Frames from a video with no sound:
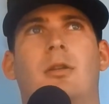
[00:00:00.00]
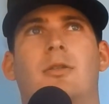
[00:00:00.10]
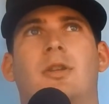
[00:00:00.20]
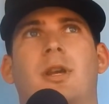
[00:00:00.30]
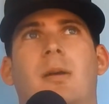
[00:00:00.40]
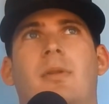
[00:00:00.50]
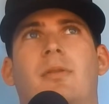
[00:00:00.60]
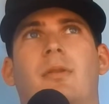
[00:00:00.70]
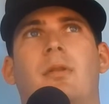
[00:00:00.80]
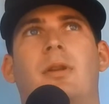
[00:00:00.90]
she got me
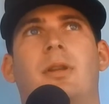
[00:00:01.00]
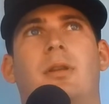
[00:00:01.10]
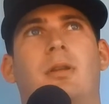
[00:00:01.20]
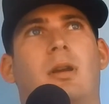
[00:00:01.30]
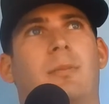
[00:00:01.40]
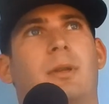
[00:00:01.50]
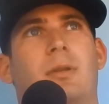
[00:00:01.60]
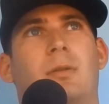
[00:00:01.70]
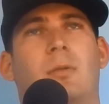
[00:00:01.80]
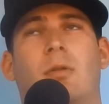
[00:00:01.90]
through it. And,
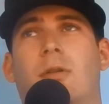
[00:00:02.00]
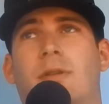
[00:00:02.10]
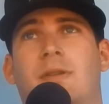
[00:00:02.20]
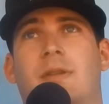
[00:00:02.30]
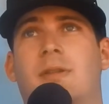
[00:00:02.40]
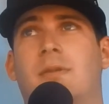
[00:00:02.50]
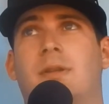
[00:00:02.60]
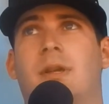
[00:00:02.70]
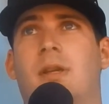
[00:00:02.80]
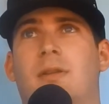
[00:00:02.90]
the quote that sticks me
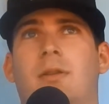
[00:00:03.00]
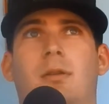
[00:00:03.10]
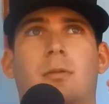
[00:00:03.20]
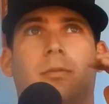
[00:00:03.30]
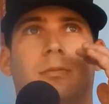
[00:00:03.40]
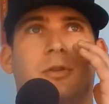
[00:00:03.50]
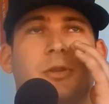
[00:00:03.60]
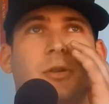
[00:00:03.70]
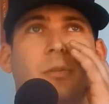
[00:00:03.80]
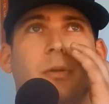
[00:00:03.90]
today is, she
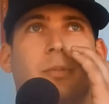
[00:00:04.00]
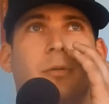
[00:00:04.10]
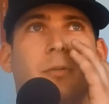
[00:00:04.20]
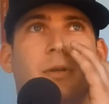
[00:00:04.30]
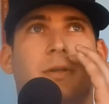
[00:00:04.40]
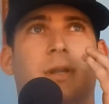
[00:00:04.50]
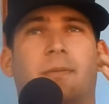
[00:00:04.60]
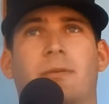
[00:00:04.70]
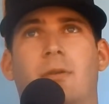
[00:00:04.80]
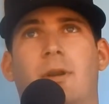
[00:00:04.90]
told me to put 1 step
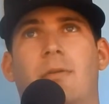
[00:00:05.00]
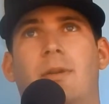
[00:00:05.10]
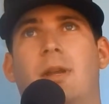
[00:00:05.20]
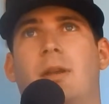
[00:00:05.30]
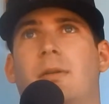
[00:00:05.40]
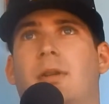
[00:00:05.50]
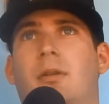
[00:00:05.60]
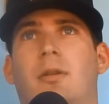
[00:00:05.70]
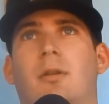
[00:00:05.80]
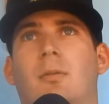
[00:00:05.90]
forward every day. We can
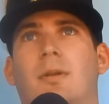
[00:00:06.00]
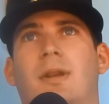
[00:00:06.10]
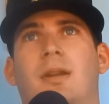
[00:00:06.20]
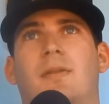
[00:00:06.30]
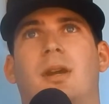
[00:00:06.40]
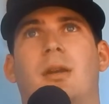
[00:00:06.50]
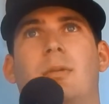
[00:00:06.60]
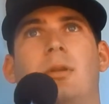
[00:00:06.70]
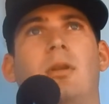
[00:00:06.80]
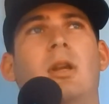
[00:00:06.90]
only go 1 day at a time.
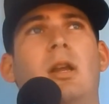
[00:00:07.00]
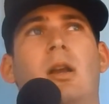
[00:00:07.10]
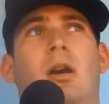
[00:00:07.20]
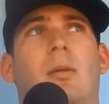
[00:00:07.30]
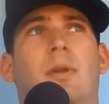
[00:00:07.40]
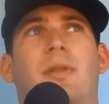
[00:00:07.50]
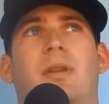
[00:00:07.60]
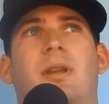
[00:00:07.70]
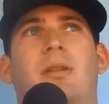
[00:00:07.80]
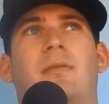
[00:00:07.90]
And I
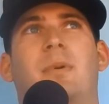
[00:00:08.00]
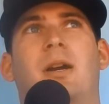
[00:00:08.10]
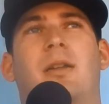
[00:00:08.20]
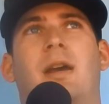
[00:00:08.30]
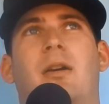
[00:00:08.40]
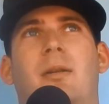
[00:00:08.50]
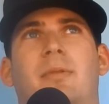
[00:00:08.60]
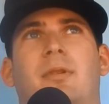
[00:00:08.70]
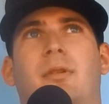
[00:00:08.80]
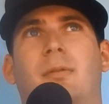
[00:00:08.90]
think I live by it now, and I'm
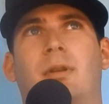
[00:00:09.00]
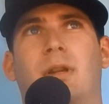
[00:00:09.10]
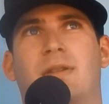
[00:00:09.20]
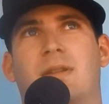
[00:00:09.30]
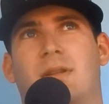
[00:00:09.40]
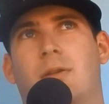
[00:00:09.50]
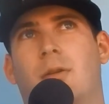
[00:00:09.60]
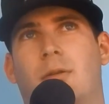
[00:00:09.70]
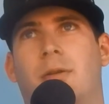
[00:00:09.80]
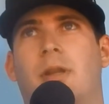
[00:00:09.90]
starting to realize as I get
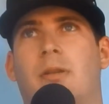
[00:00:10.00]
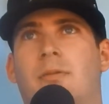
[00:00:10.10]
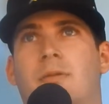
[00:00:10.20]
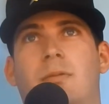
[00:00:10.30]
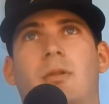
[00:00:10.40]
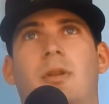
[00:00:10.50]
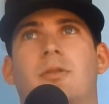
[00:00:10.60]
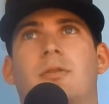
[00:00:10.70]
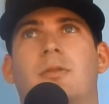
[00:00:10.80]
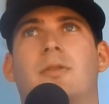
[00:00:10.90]
older that it was really a
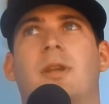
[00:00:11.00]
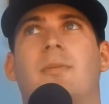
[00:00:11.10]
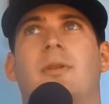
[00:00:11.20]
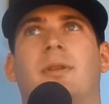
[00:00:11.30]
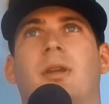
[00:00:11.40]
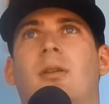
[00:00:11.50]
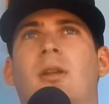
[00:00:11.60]
true statement that,